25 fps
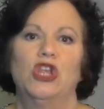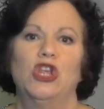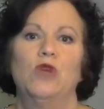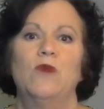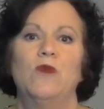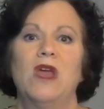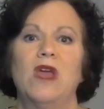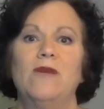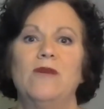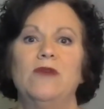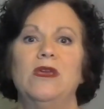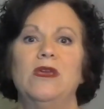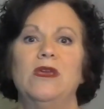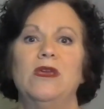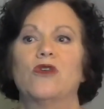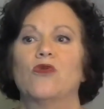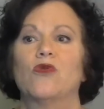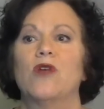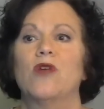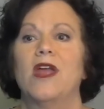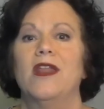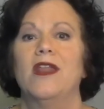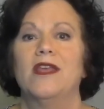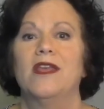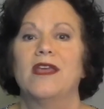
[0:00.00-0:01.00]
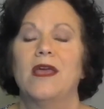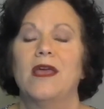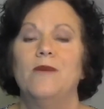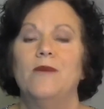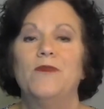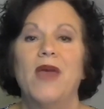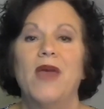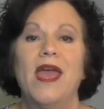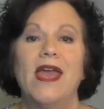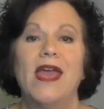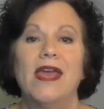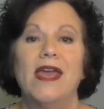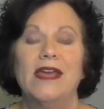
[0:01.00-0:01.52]
You may be creating a
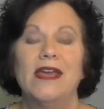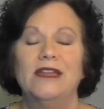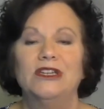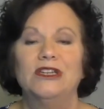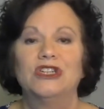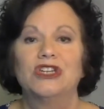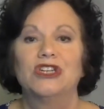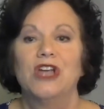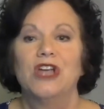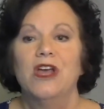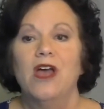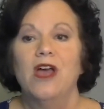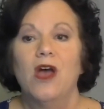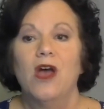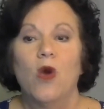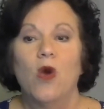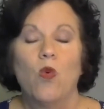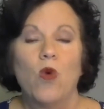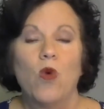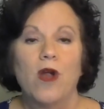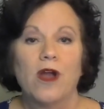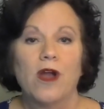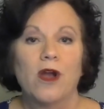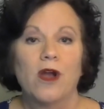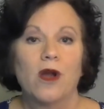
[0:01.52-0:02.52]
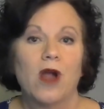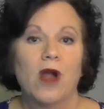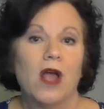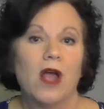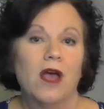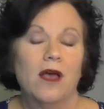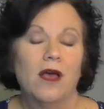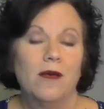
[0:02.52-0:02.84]
page where